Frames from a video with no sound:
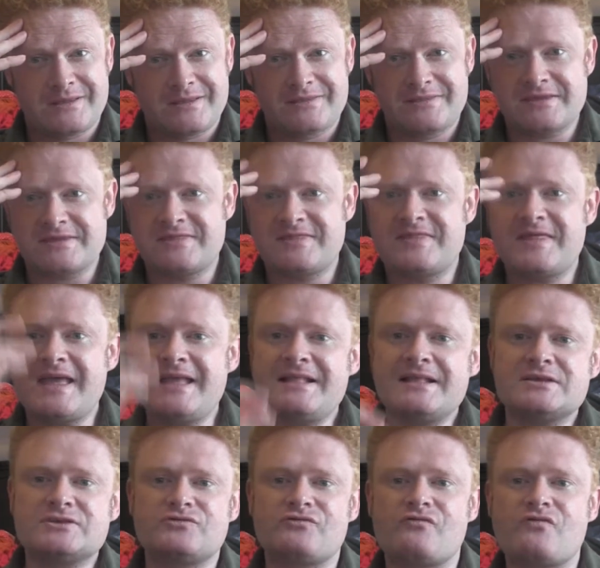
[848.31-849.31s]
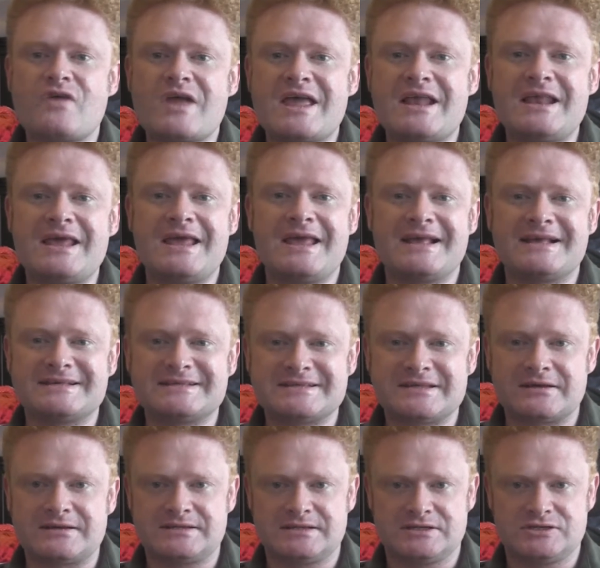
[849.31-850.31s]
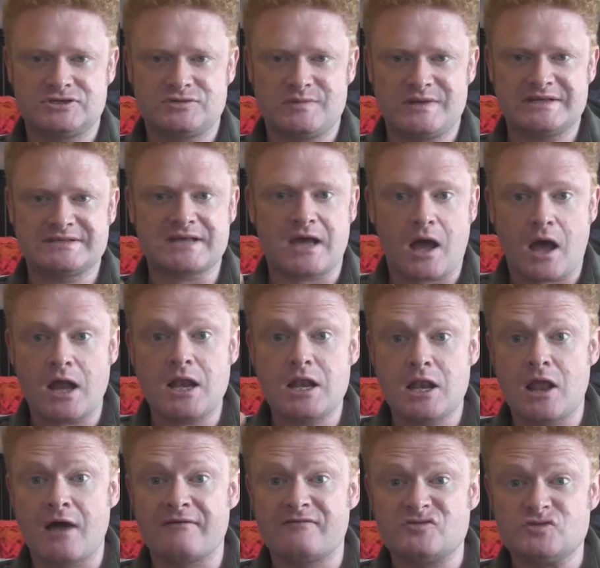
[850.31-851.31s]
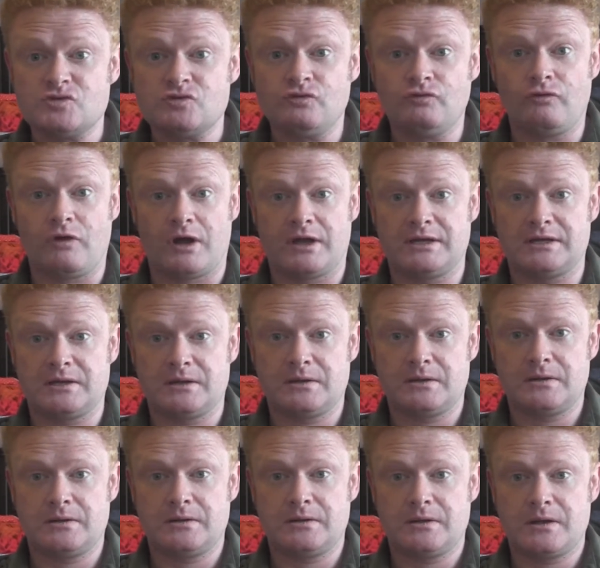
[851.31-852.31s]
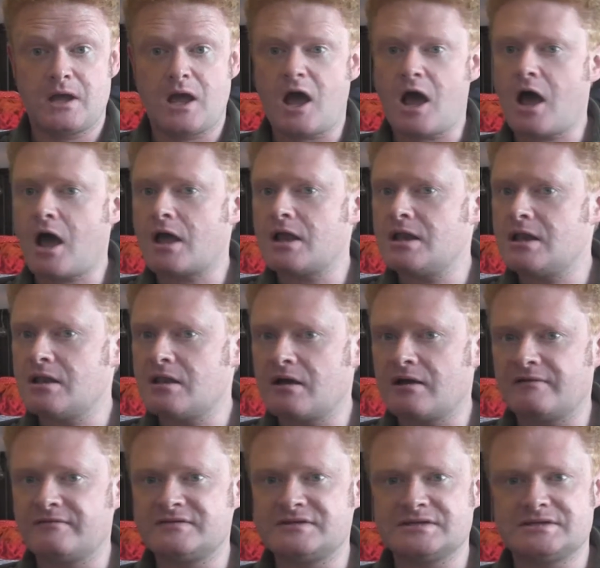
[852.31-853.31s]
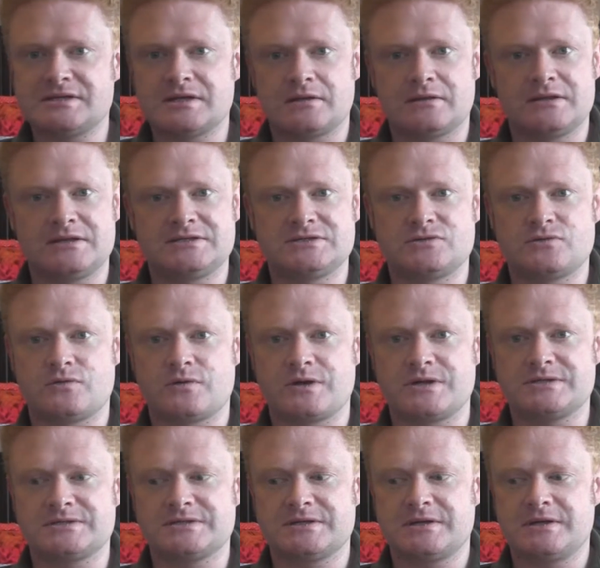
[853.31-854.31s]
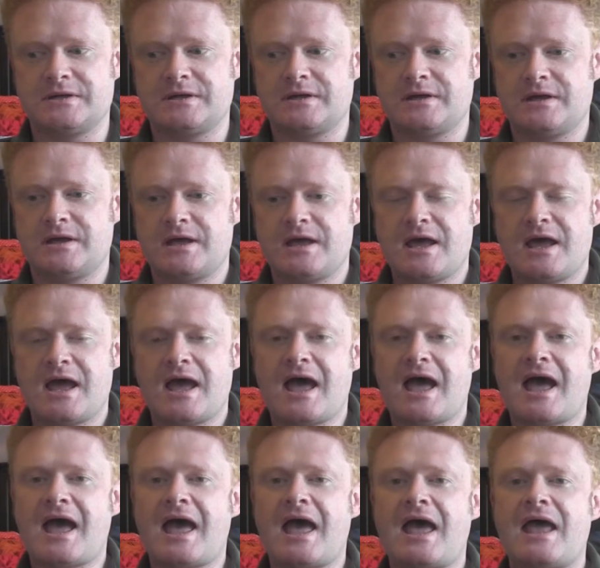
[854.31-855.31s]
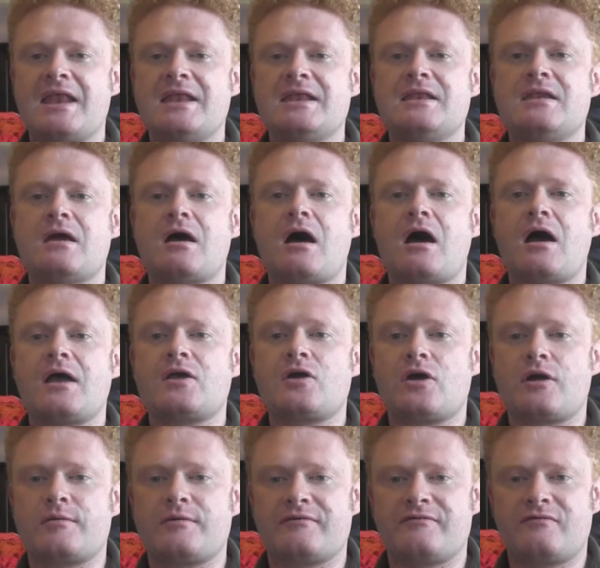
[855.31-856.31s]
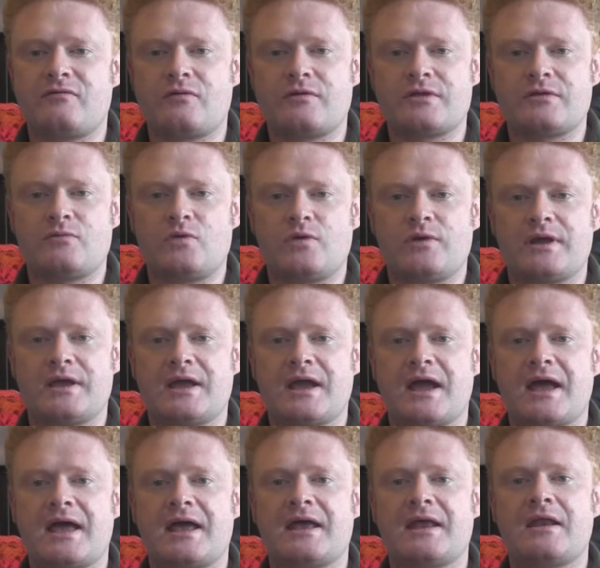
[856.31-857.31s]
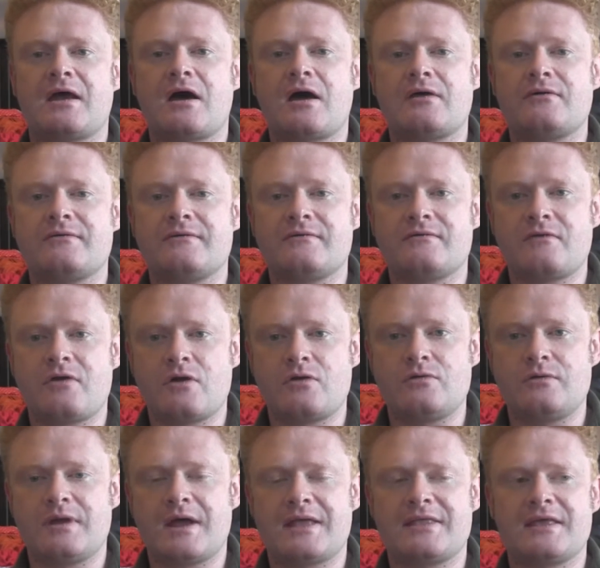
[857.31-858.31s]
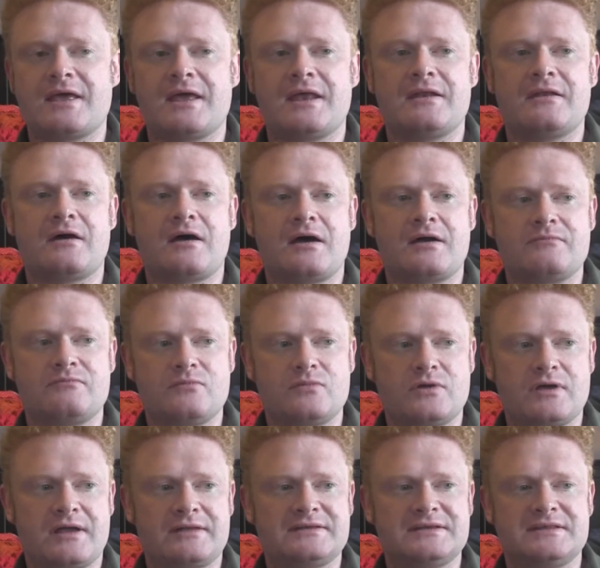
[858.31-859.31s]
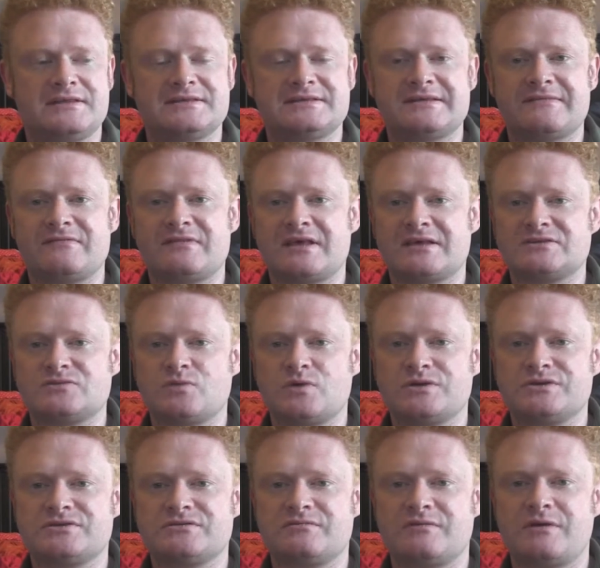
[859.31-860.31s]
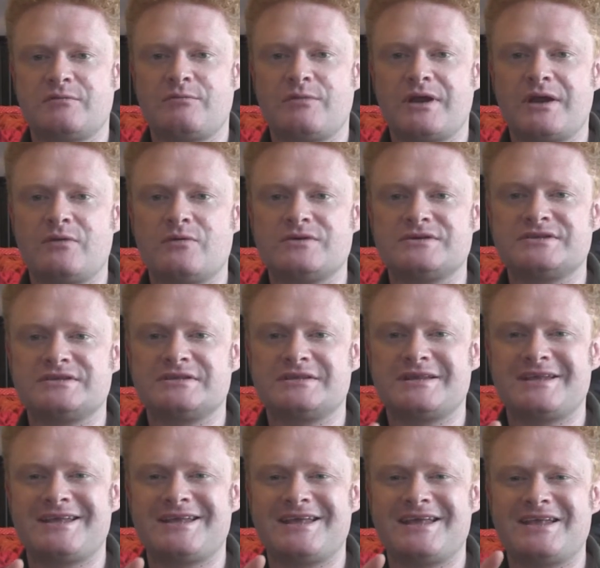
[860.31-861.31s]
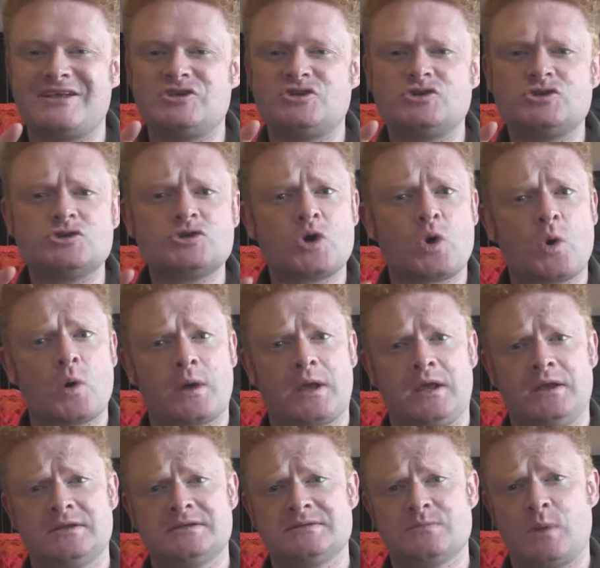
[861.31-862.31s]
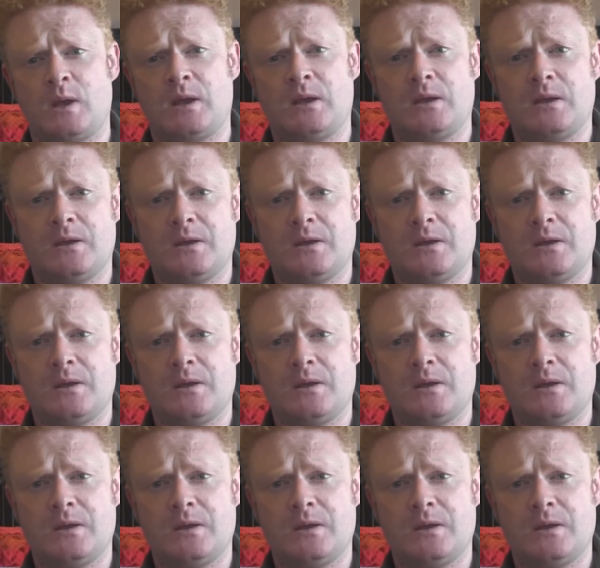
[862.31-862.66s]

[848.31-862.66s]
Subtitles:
the thing that's really exciting to me is I love to write. I love to tell these stories. And I got up at 4 in the morning and I wrote, and then I did the 7,000 words or something, but it was joy to me.